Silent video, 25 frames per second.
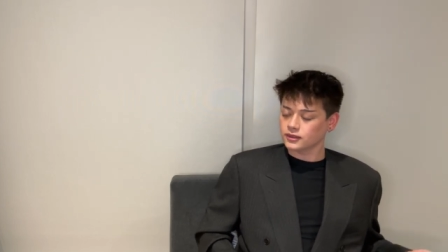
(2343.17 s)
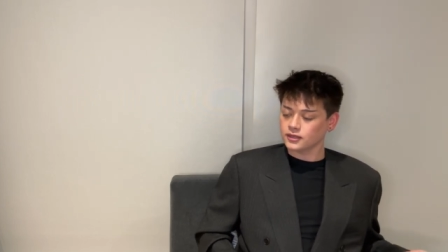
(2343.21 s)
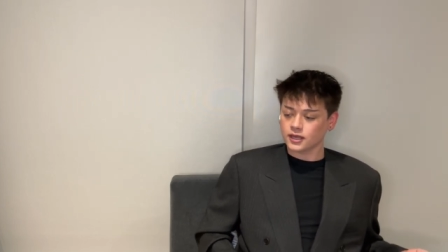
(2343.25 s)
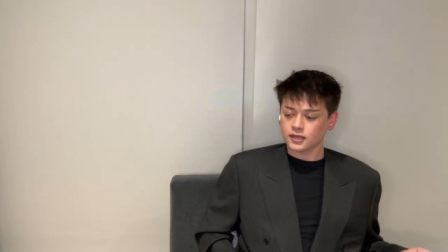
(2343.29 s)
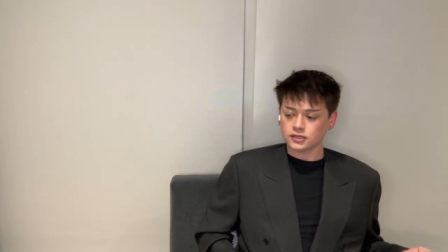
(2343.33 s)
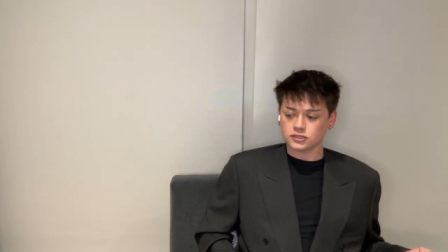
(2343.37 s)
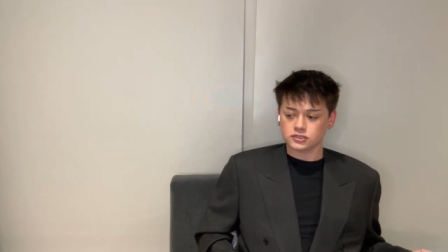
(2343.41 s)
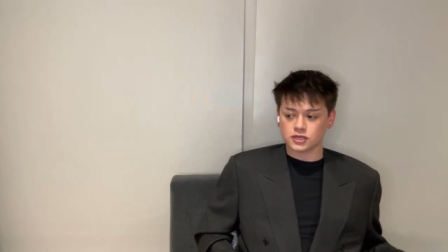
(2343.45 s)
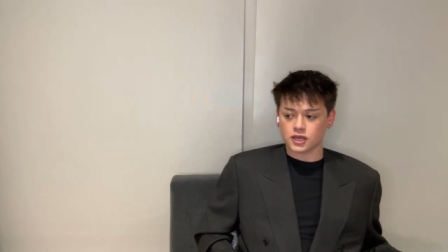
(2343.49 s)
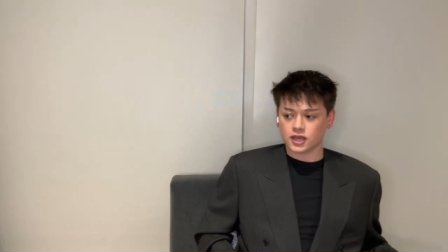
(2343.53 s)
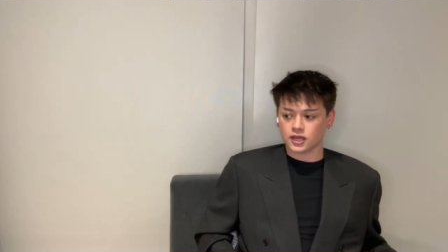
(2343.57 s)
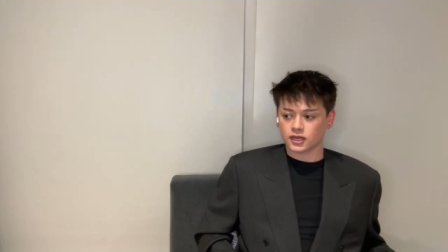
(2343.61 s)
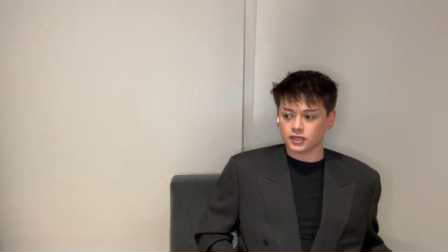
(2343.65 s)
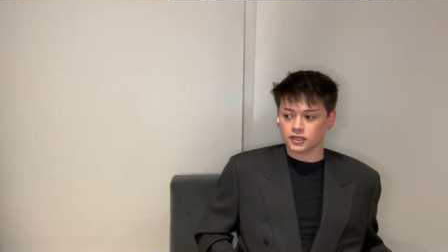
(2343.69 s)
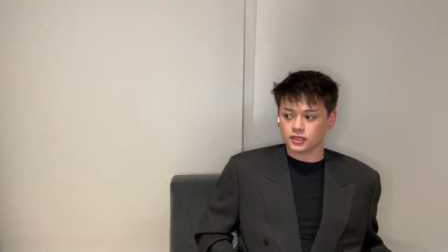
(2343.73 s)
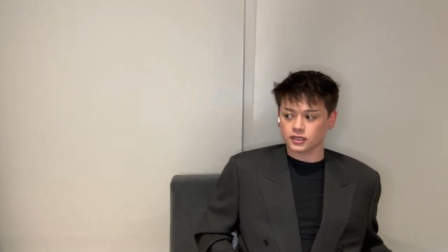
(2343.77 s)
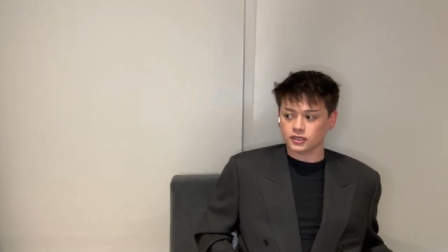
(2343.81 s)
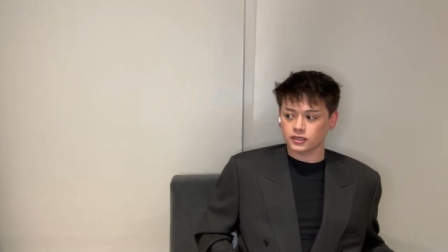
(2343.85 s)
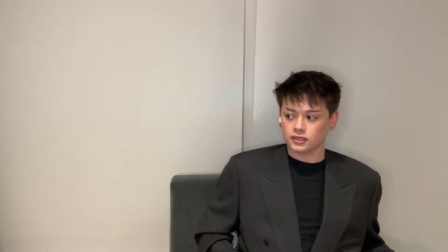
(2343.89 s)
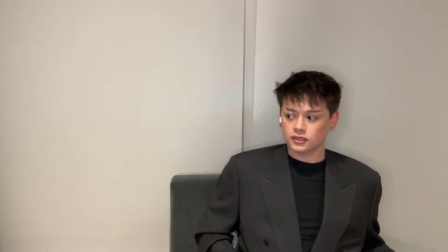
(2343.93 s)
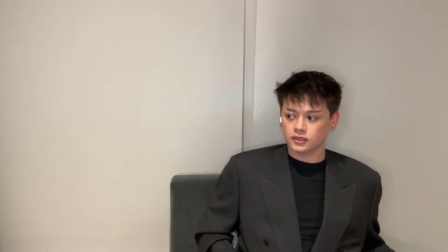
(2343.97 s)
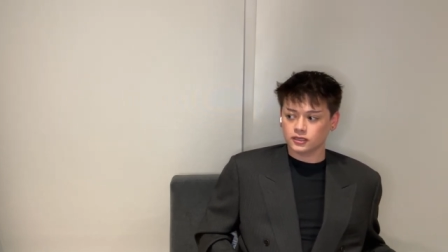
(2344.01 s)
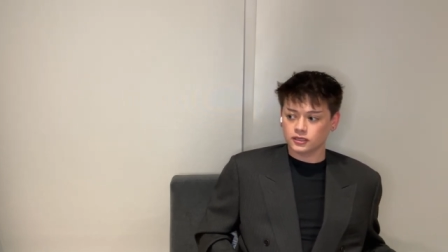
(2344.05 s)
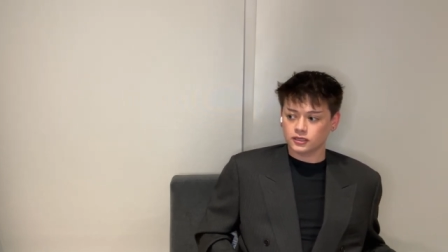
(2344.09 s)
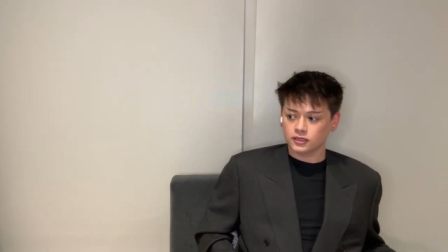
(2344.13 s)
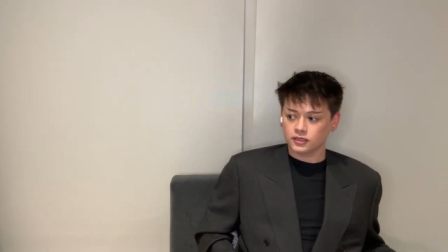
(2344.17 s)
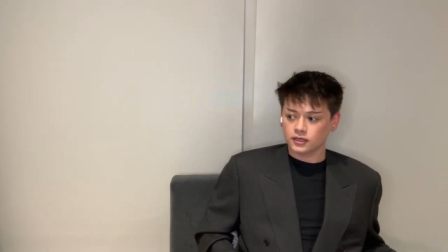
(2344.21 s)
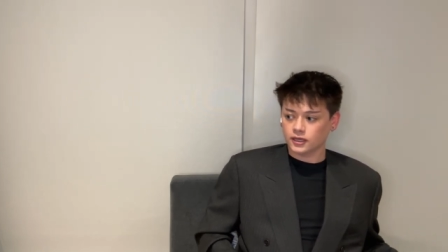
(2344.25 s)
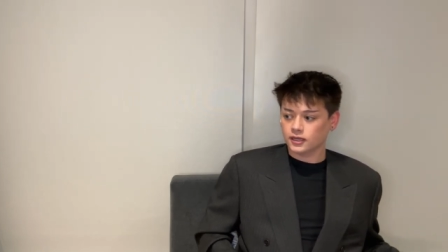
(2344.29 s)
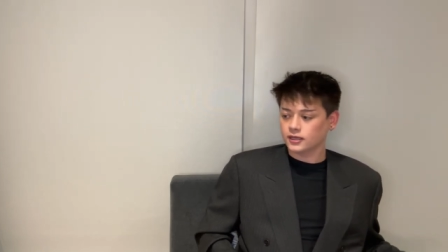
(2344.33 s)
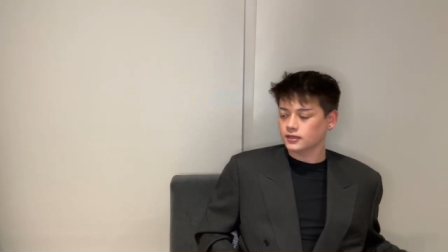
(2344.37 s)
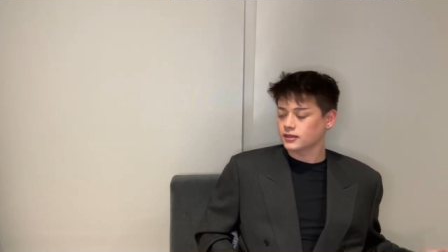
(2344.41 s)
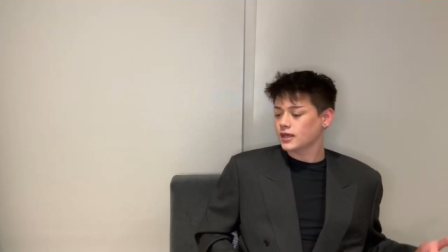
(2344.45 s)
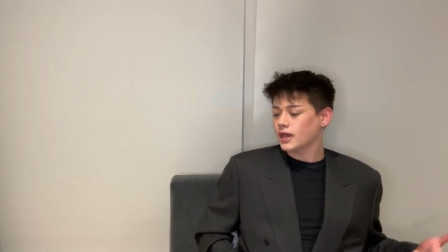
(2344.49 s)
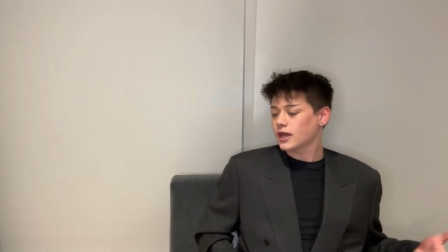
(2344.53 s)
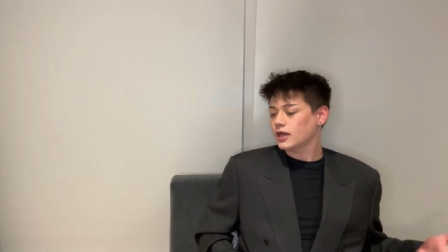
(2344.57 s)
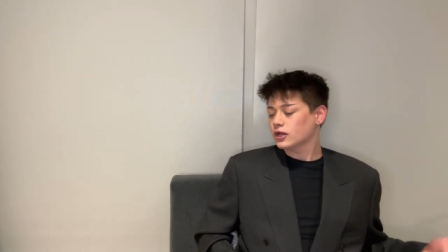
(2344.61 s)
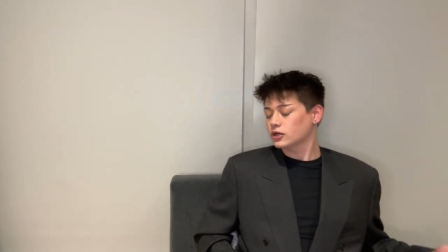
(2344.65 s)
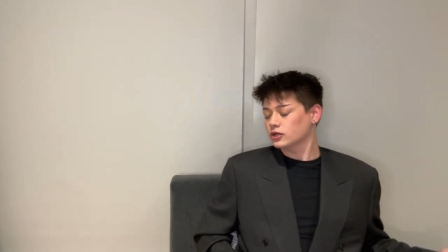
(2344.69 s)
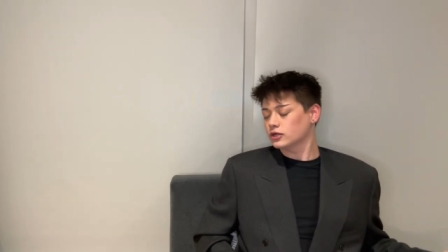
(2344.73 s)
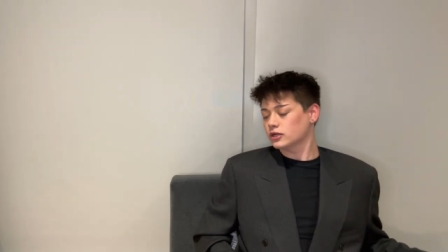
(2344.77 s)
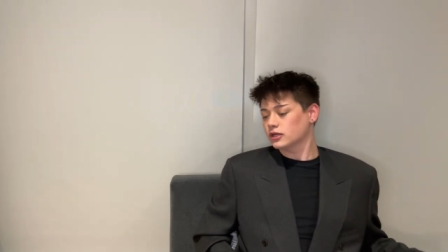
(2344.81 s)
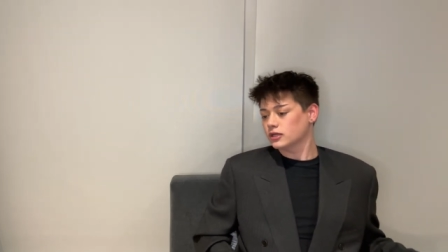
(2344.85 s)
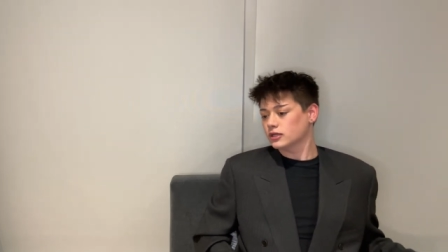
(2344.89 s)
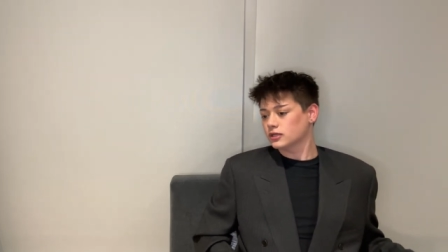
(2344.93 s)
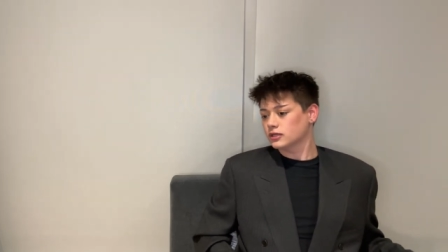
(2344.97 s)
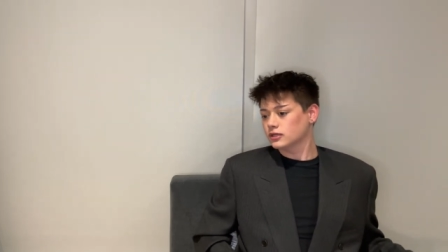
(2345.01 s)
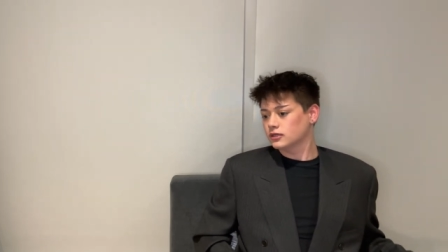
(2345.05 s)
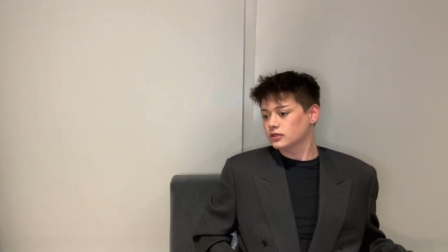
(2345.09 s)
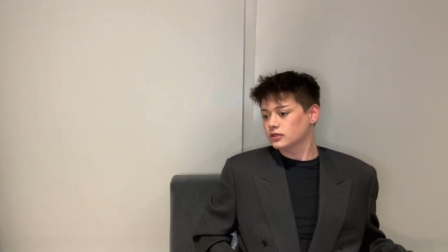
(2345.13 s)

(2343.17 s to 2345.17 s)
that jacket and that hoodie.